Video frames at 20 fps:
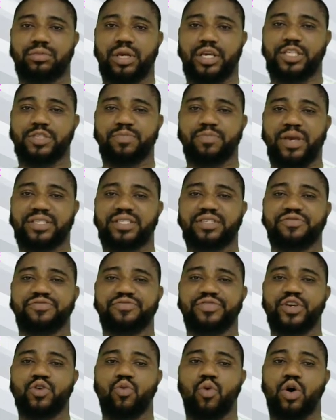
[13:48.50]
a
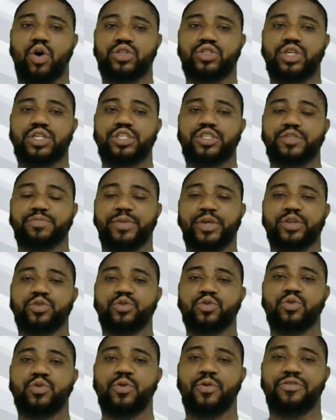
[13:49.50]
specific what?
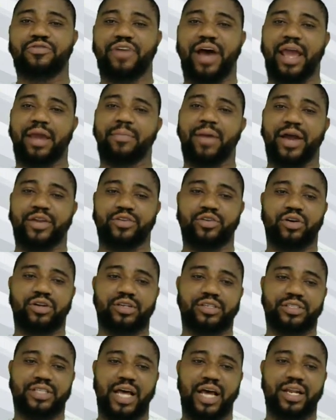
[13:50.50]
Spindle fiber. Do you
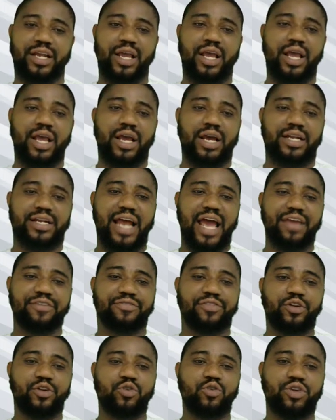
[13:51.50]
understand? Now,
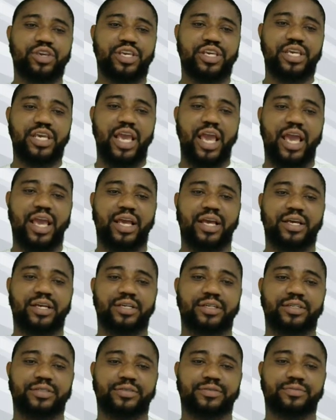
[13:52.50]
if you look here, you
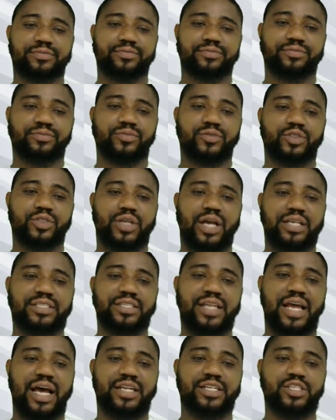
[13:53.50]
can
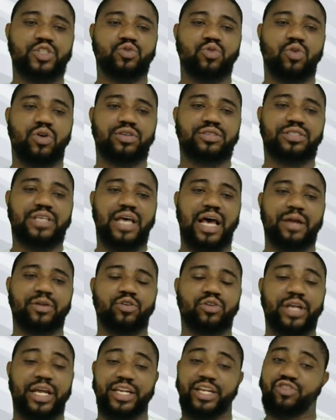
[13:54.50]
see that these ones are,
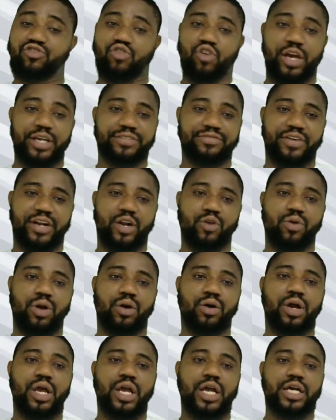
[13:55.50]
though they didn't draw it very
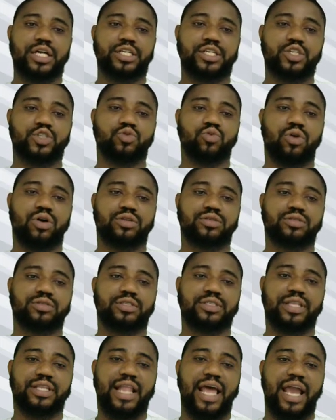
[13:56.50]
well, this one
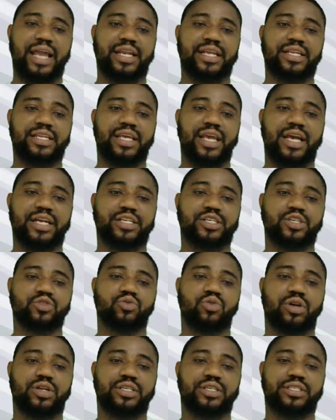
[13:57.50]
is lining here,
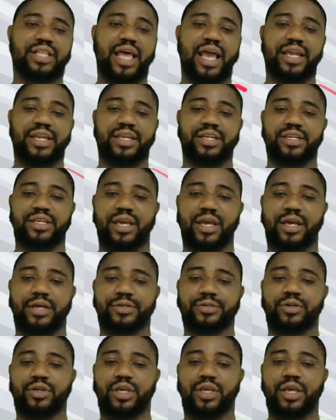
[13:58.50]
this one is lining here.
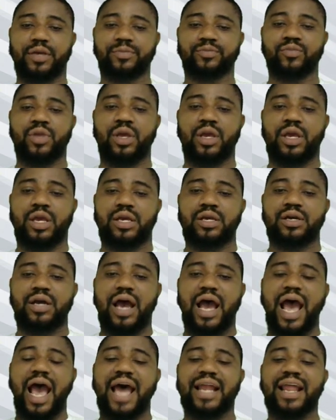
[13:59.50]
Okay.
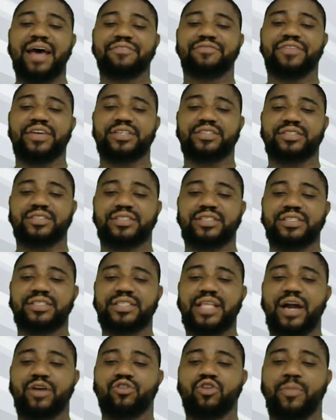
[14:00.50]
Anaphase,
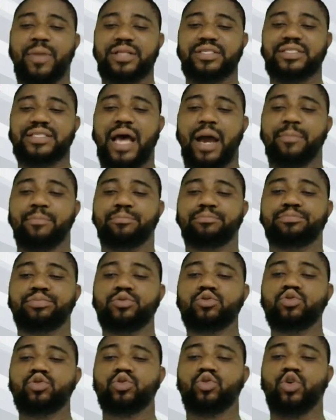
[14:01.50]
sister chromatids are
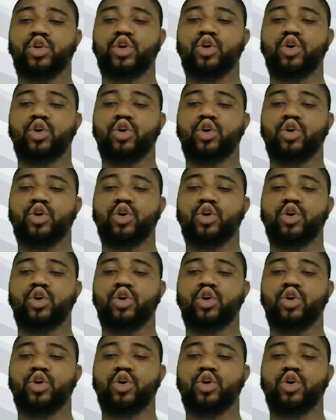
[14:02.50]
pulled